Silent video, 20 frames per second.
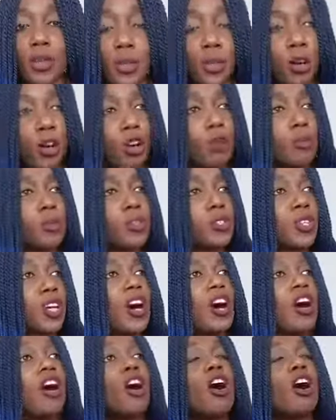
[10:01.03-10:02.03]
You're almost
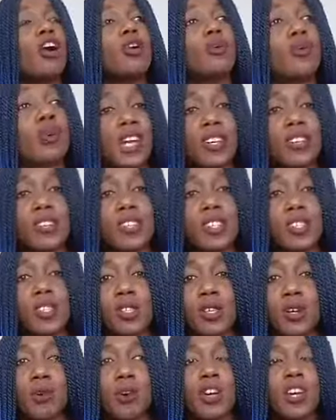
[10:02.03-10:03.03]
always. And
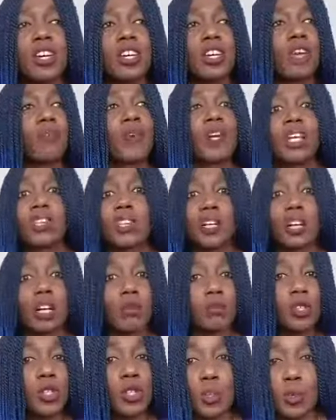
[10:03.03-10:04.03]
so if anything
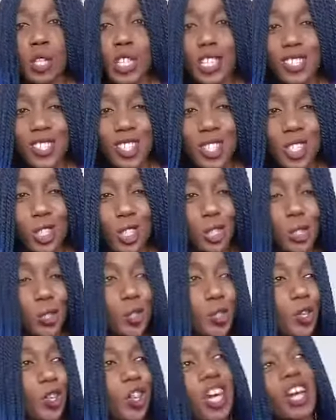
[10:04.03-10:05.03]
comes too easy to you,
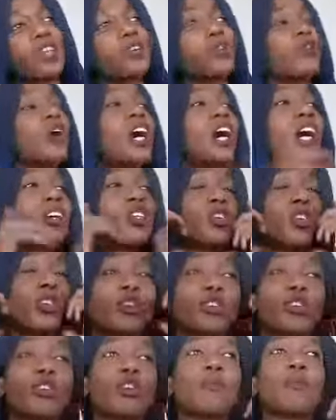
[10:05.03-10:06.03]
so there you are, you know,
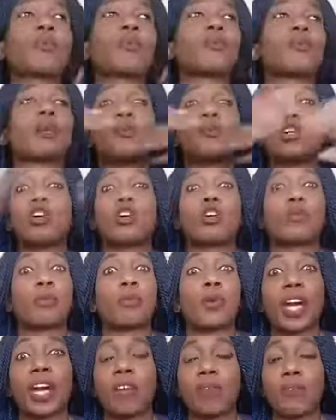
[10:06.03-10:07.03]
you're, maybe you're
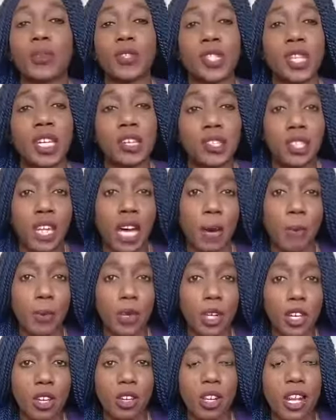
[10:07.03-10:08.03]
praying for things to
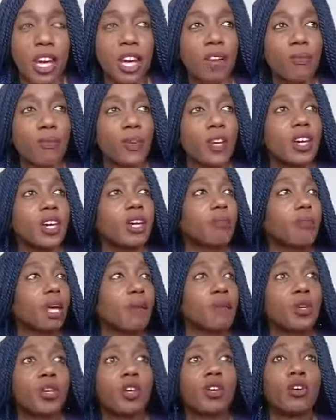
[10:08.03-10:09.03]
happen in your life.
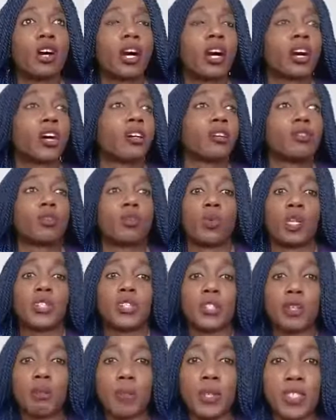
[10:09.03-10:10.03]
Maybe you're, you're
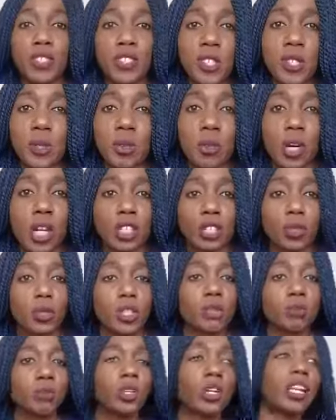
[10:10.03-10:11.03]
wanting your business to work, you're
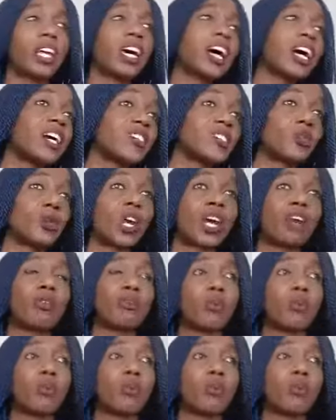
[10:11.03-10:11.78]
wanting more clients or whatever.